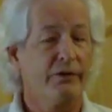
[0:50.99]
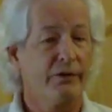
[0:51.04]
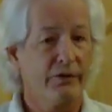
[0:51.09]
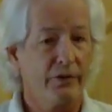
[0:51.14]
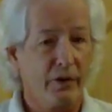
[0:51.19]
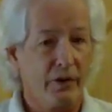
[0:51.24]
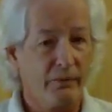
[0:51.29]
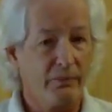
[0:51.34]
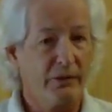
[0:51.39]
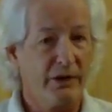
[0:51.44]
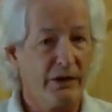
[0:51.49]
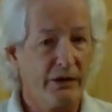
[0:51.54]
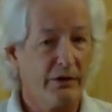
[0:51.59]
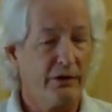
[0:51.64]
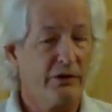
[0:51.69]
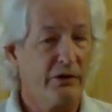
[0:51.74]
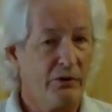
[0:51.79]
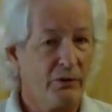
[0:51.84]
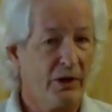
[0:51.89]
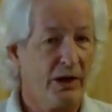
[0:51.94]
It does not
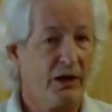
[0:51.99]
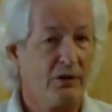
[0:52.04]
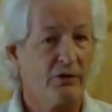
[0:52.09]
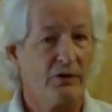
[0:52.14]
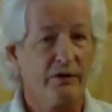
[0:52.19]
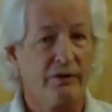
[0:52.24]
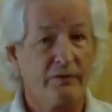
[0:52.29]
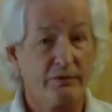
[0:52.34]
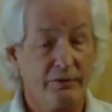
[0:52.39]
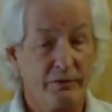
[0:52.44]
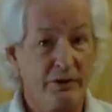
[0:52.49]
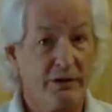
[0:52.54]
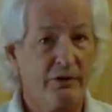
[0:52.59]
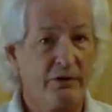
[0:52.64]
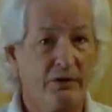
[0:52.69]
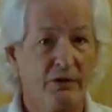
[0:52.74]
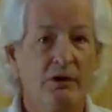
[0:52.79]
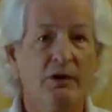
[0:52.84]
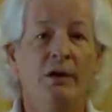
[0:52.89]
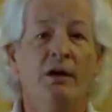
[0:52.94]
mean that you actually
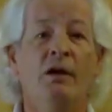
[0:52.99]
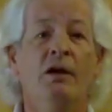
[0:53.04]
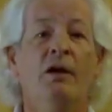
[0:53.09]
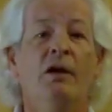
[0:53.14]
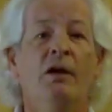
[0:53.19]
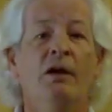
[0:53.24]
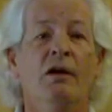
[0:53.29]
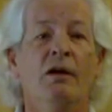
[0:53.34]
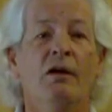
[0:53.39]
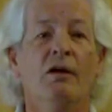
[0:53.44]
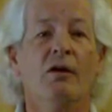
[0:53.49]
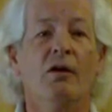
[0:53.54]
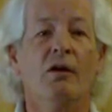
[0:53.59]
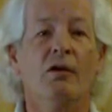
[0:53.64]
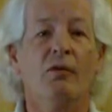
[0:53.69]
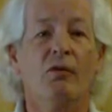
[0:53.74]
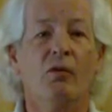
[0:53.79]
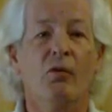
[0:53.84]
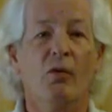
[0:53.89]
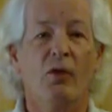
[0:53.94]
feel
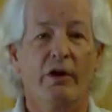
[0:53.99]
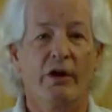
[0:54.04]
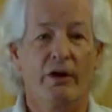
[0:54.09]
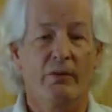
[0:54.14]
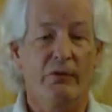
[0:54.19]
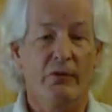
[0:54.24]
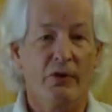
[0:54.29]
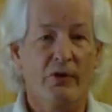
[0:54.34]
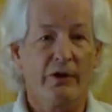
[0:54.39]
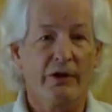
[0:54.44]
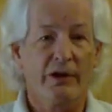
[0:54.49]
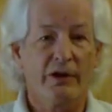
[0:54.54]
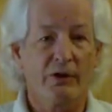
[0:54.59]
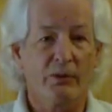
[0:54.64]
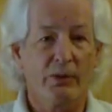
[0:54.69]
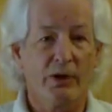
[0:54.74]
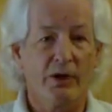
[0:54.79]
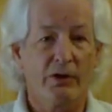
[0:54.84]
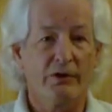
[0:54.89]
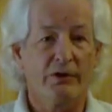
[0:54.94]
what I'm
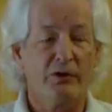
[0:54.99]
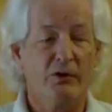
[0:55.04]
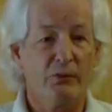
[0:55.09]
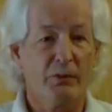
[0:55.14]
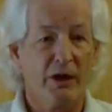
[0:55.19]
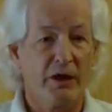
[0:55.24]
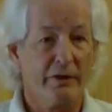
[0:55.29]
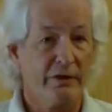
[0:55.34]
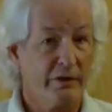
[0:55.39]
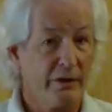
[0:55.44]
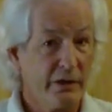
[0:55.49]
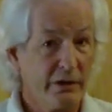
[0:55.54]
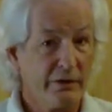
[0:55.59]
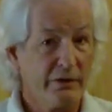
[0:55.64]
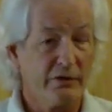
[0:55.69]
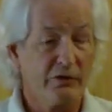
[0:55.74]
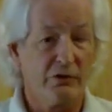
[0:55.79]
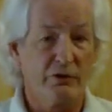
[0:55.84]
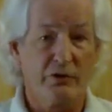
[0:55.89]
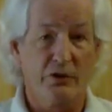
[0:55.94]
talking about. You may
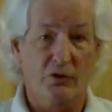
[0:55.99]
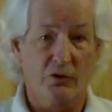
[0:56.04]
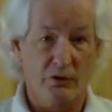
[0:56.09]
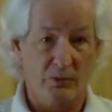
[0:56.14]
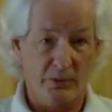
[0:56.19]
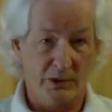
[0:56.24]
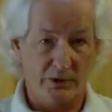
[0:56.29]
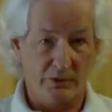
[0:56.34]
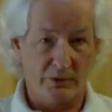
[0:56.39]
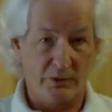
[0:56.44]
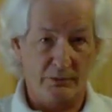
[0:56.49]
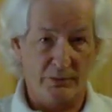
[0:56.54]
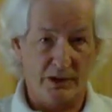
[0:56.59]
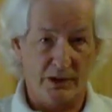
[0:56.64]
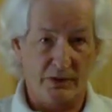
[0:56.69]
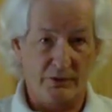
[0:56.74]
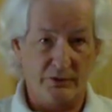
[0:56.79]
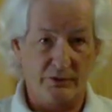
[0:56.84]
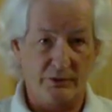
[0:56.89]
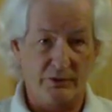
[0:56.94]
think that you know about
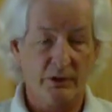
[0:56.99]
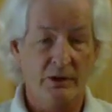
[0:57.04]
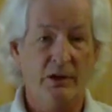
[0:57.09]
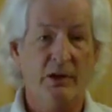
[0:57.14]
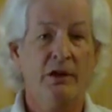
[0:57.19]
compassion.